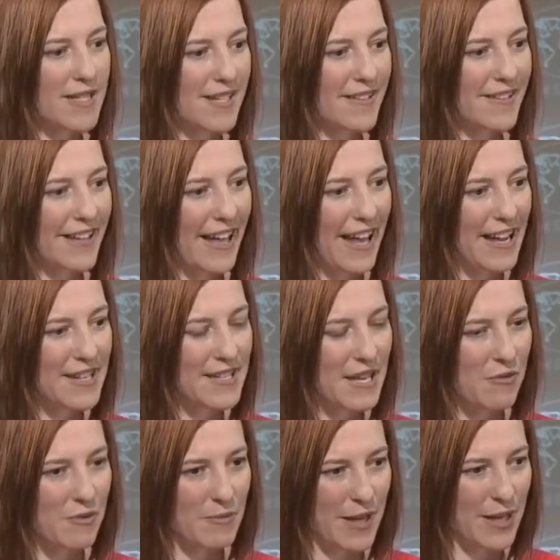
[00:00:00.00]
on the case, I
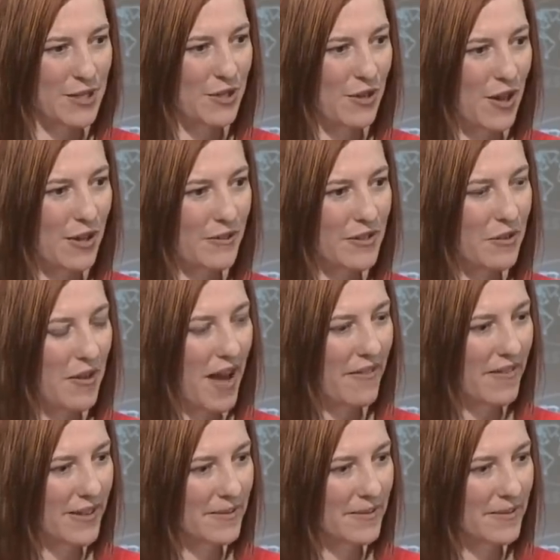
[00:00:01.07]
will make sure all of you have it.